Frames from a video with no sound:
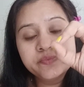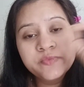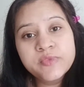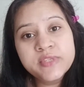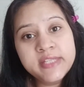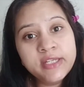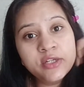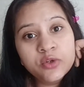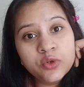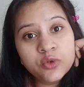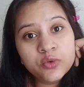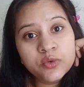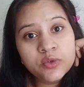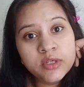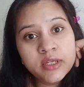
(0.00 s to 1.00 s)
Zero glow.
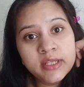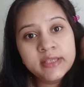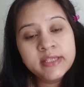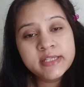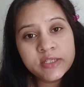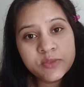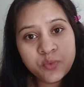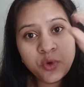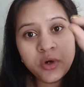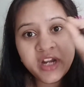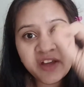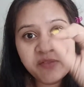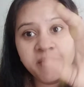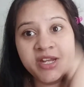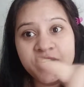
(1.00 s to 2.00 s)
This is what
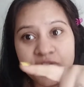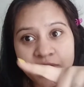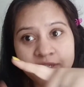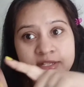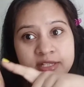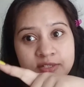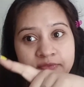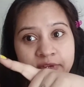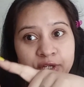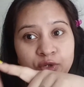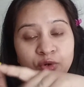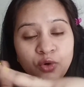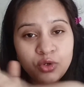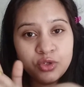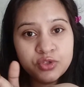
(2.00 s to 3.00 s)
I mentioned in this
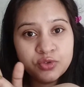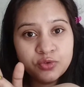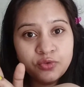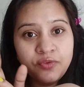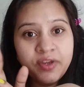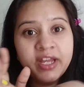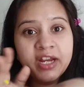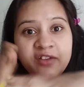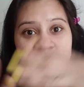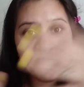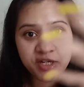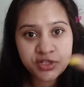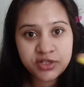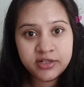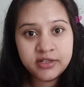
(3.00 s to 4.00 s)
video also, where I
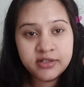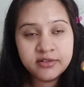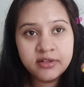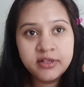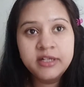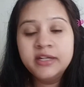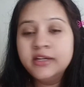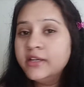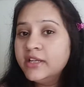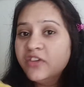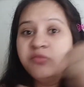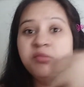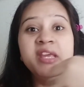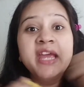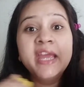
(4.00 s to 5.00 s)
mentioned it didn't
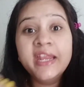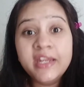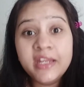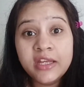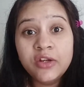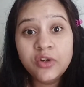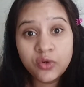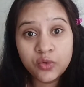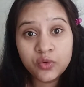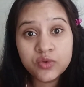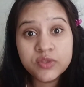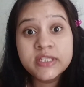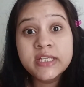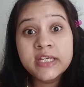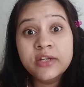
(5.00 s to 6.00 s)
give me any glow.
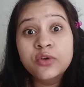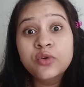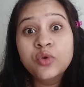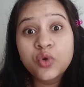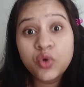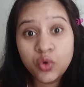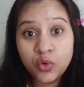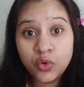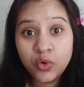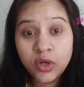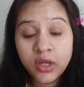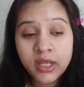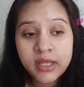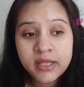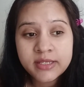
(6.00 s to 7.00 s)
Zero glow.
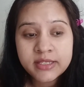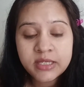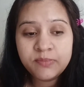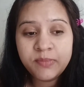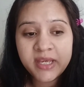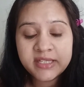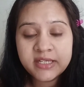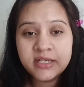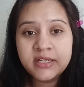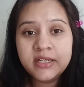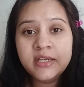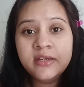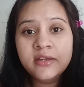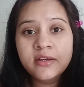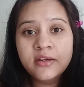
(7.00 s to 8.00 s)
See,
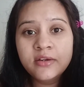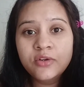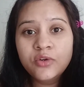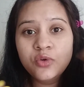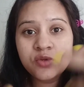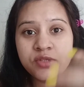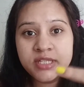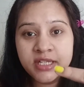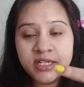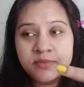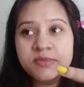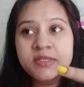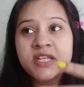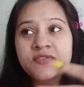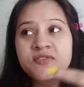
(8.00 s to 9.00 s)
basically glow
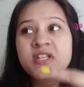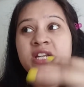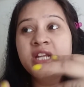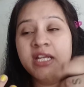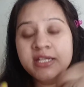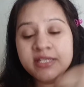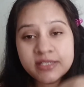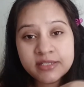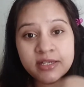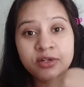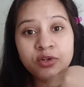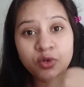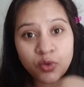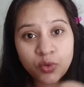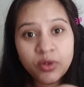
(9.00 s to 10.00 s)
serums gives that
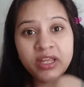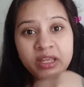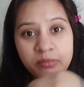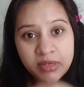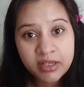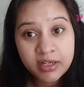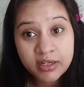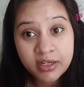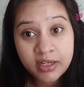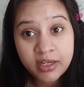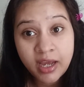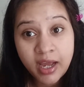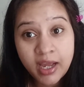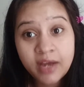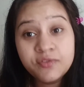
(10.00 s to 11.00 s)
instant glow immediately.
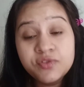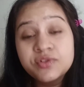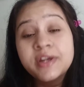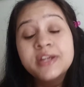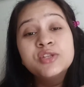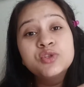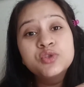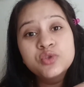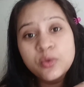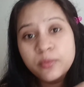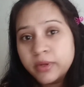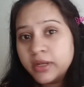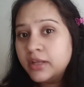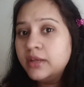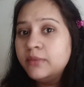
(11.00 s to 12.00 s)
I have tried so
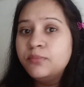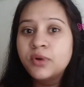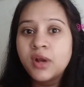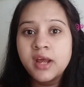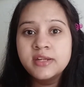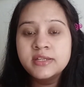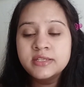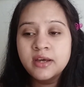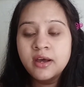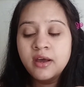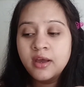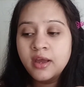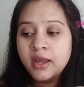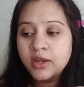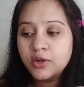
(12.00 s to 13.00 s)
many brands,
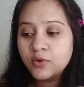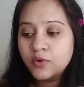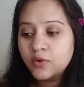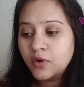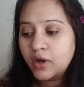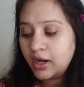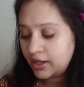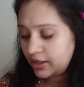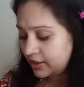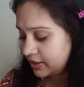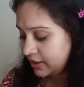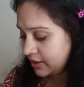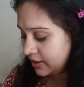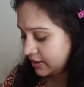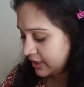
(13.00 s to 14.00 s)
and
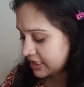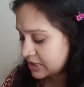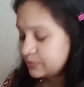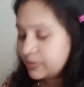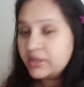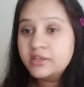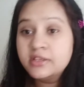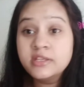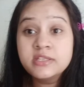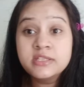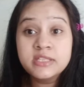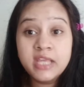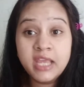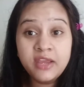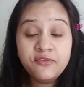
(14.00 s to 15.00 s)
expected the
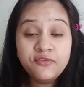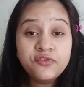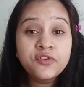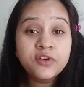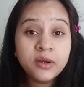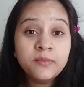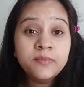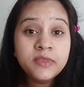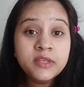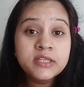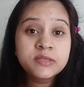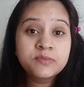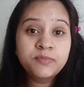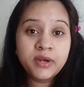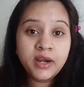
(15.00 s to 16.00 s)
same from
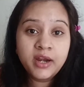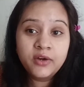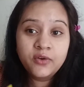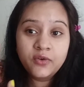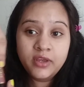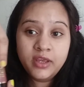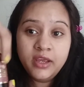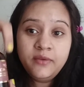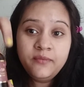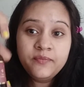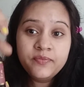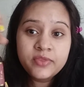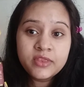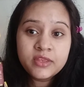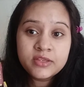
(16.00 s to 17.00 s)
this brand, okay?
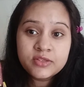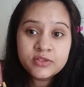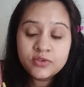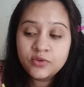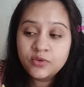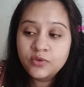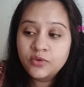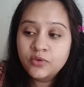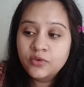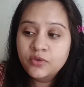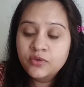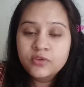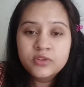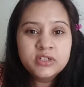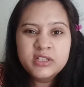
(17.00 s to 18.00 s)
So
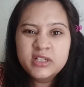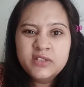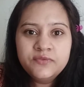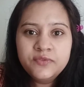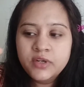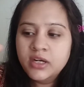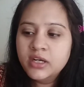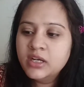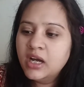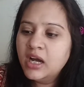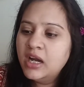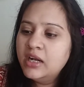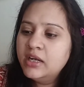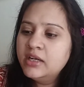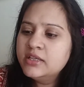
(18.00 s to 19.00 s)
didn't work,
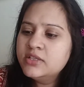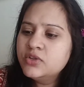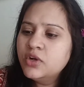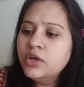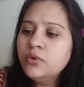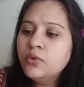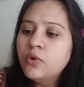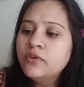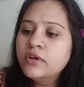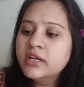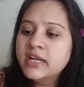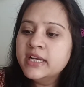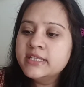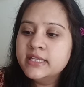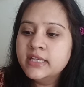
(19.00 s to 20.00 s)
and it's not an
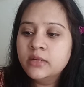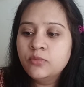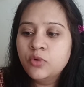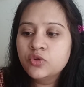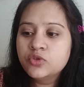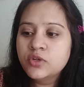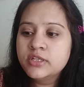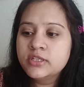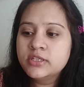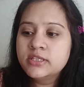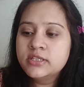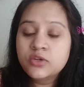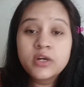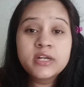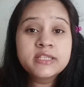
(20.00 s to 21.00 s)
overnight serum also.
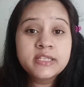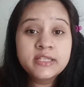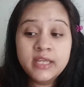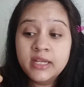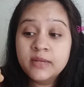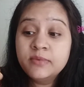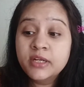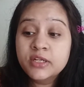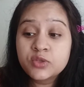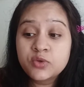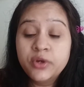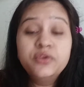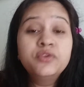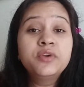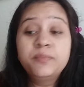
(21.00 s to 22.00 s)
It's not a serum that is
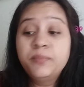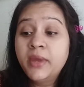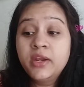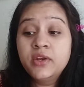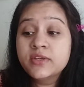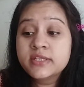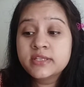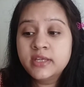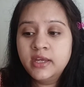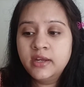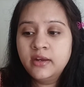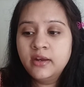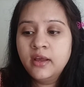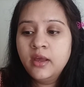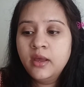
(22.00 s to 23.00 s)
going to repair your
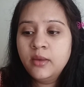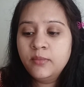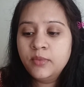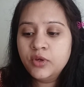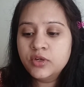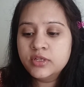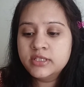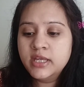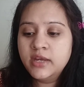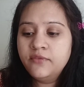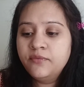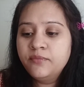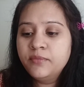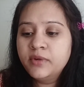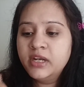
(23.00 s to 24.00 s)
skin, because they
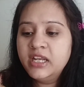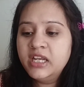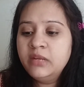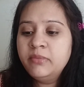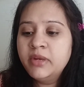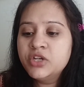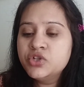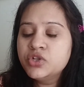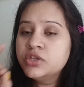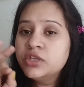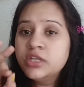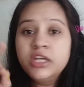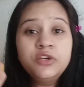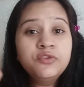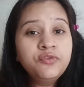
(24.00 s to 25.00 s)
have clearly mentioned
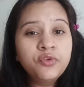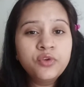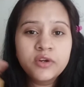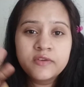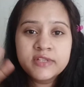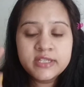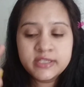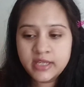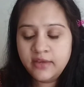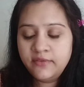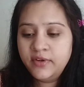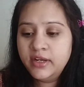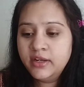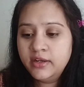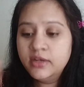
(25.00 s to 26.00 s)
3 to 4 hours is
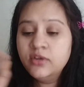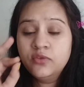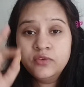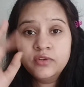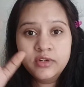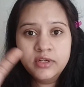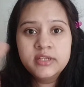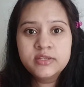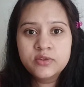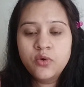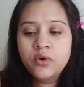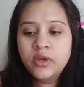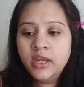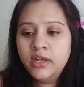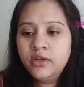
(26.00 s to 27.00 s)
evident, is
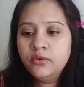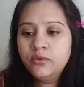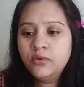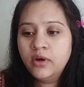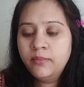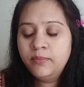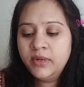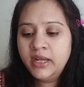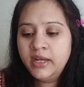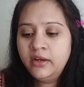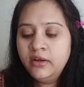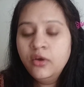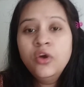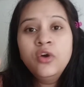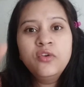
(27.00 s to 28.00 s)
okay to
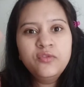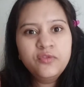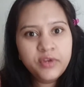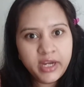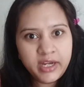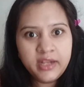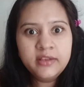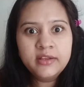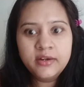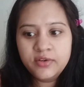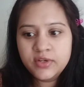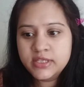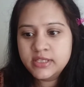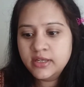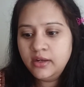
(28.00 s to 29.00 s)
apply, getting that
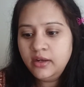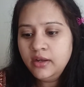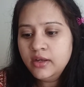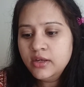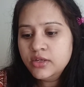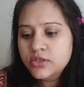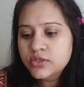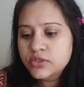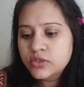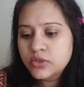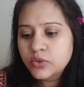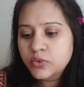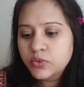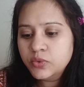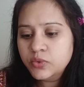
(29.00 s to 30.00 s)
result.
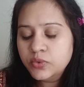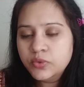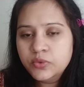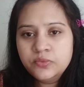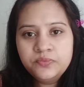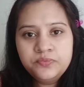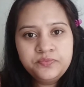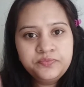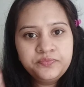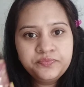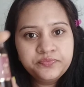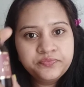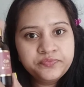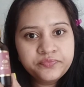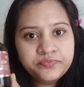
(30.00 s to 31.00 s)
So
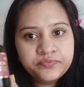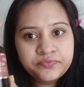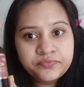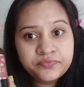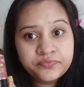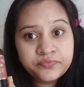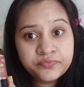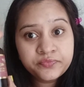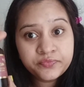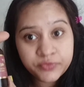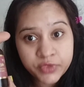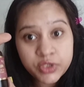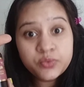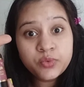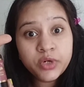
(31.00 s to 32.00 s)

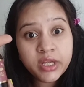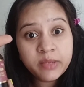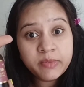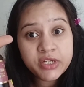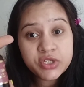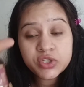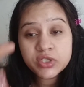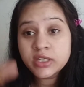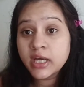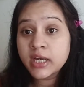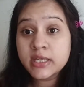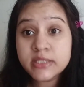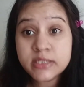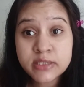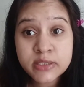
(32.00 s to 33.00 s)
this is what I mentioned,
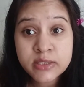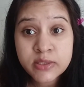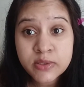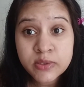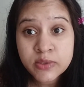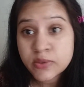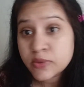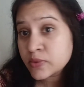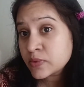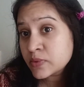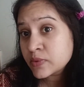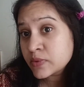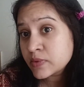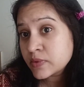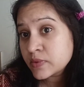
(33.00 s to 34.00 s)
guys.
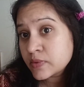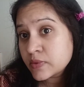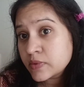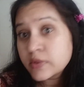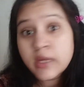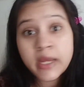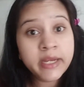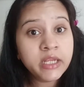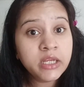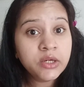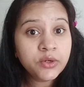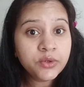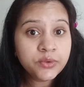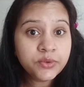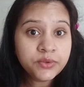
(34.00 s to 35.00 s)
Any
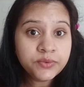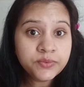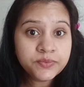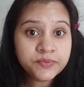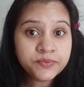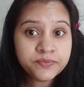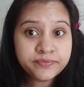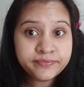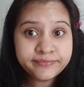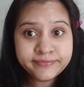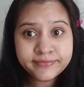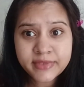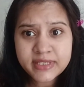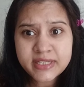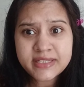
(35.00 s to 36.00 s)
glow?
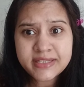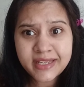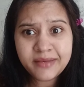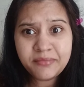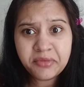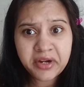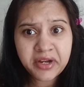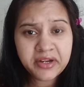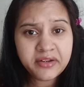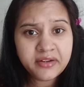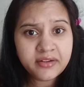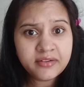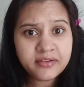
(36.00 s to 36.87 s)
It's the same, right?